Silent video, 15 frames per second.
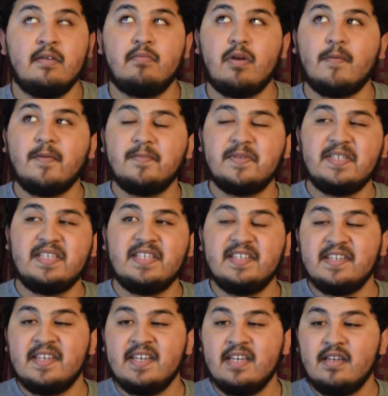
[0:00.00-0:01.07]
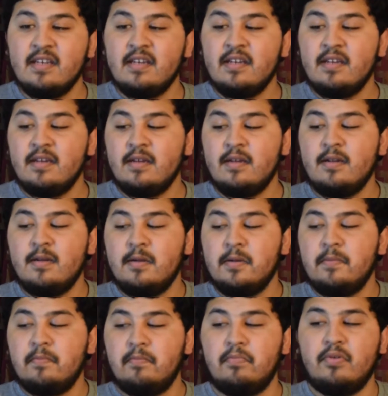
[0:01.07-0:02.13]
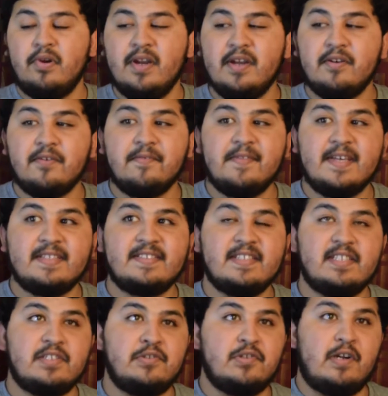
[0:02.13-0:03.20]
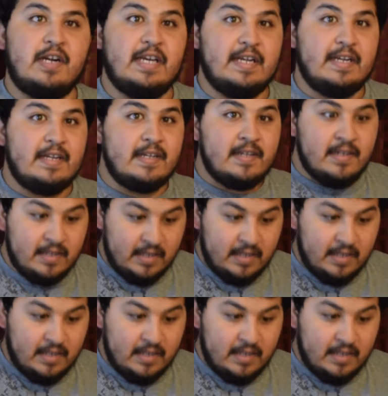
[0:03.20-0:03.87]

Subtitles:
probably braille that's electronic.